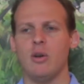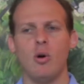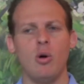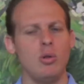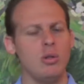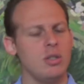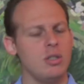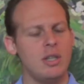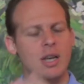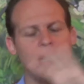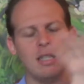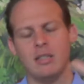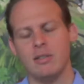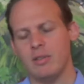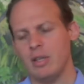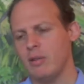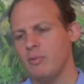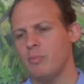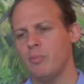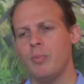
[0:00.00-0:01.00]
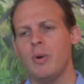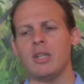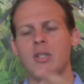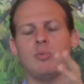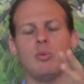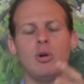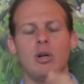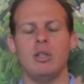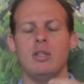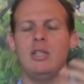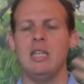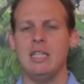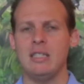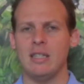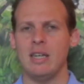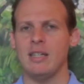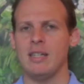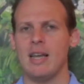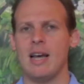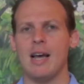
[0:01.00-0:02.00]
all those kinds of, and much more, and things
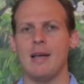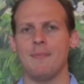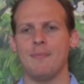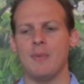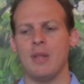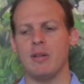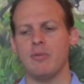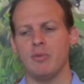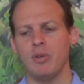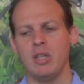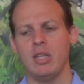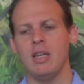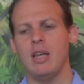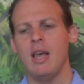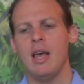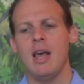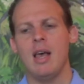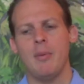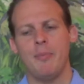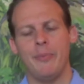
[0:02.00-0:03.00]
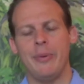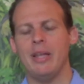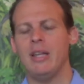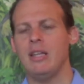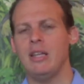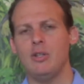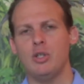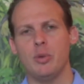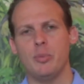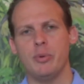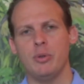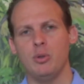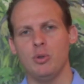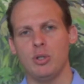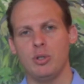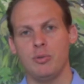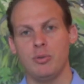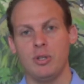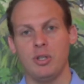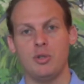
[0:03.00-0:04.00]
like that really many
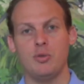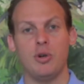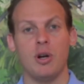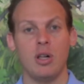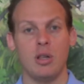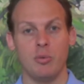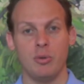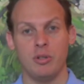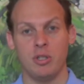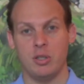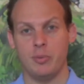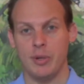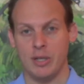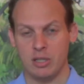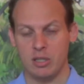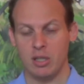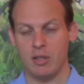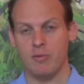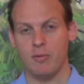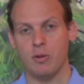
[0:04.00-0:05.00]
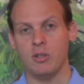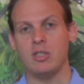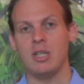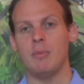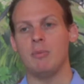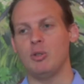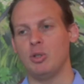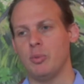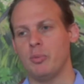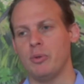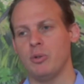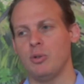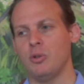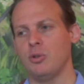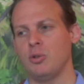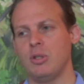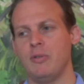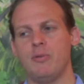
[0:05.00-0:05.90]
entrepreneurs really struggle with, especially first-time entrepreneurs.